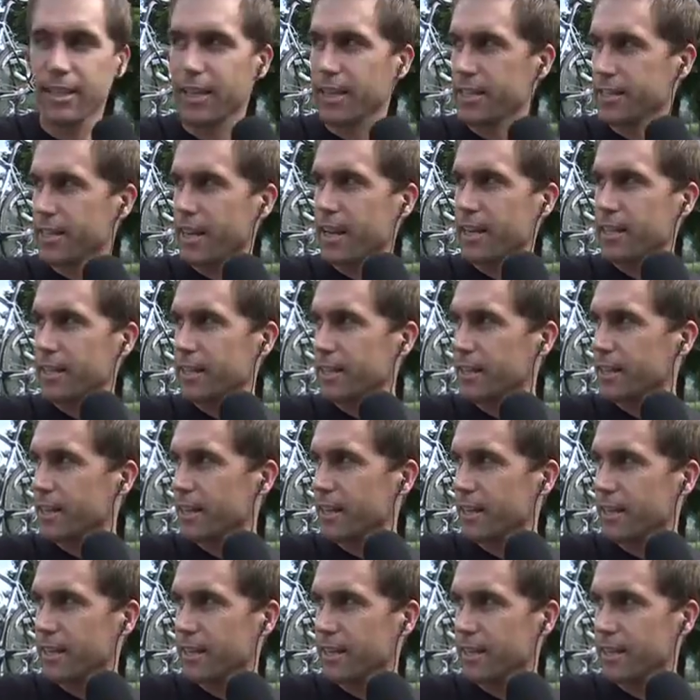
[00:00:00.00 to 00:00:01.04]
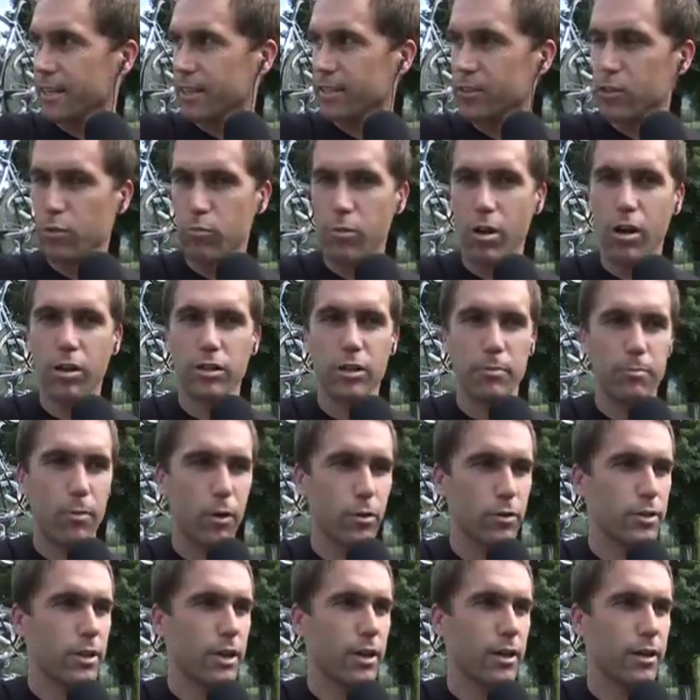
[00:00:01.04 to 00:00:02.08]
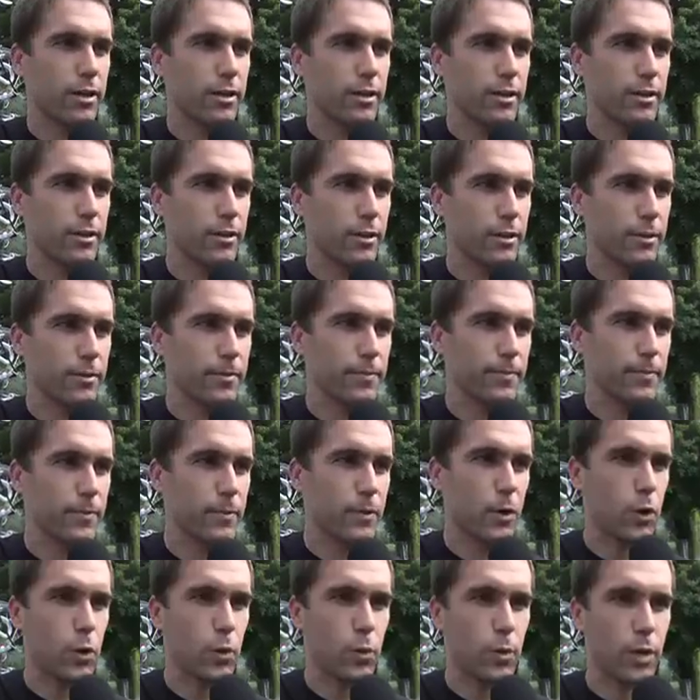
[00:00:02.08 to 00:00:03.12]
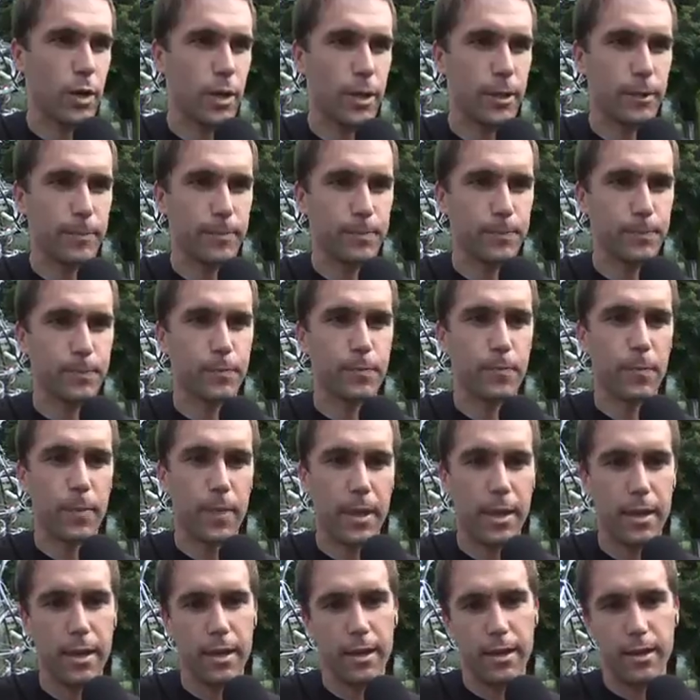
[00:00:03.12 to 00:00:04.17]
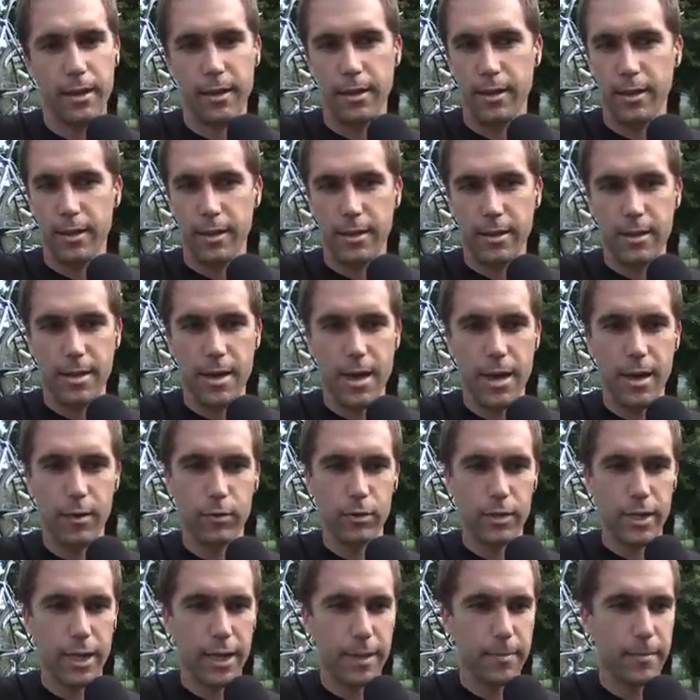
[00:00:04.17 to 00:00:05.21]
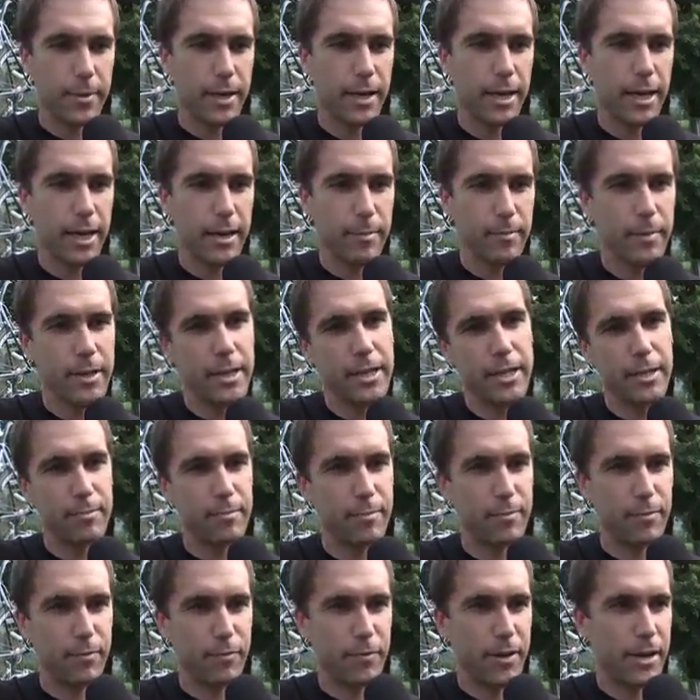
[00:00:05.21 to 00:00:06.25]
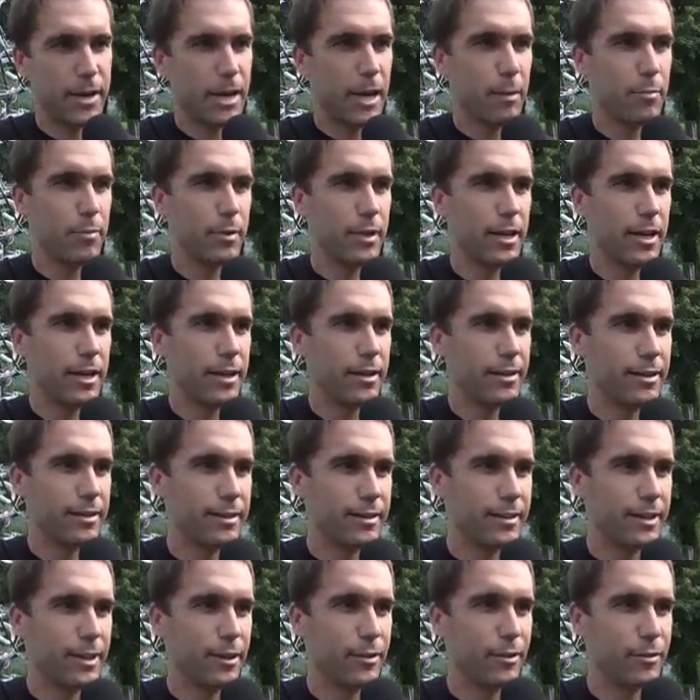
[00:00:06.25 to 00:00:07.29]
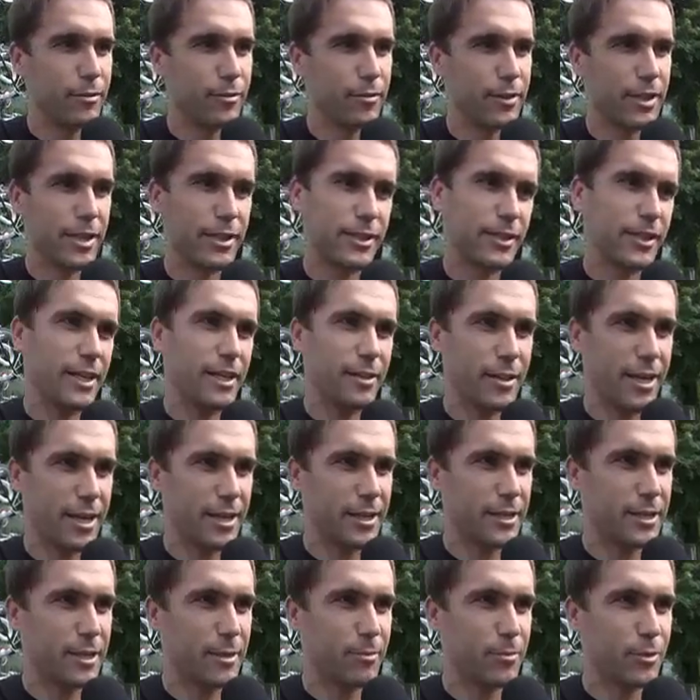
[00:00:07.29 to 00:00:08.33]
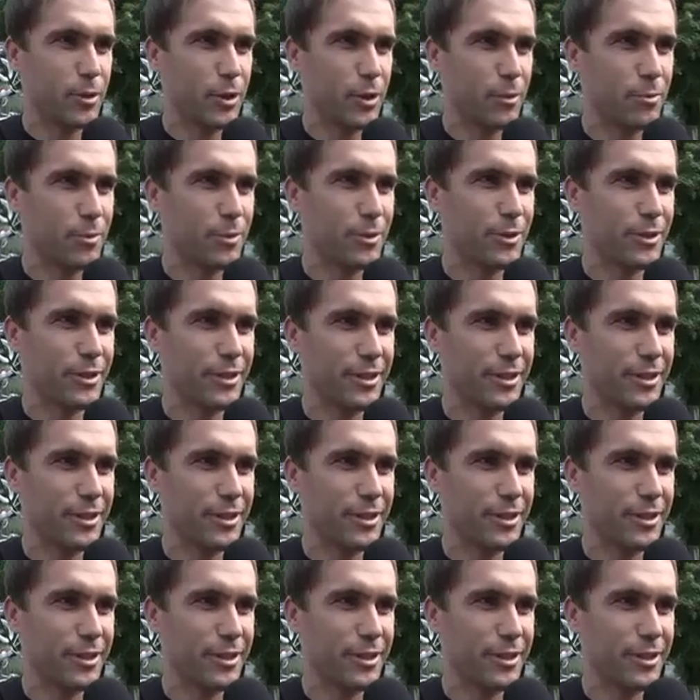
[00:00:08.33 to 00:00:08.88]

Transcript: Exactly, uh, and tomorrow's a monster, you know. So um, yeah, we'll just get him calm, get him fed up again, and you know he forgets to eat dandy sometimes.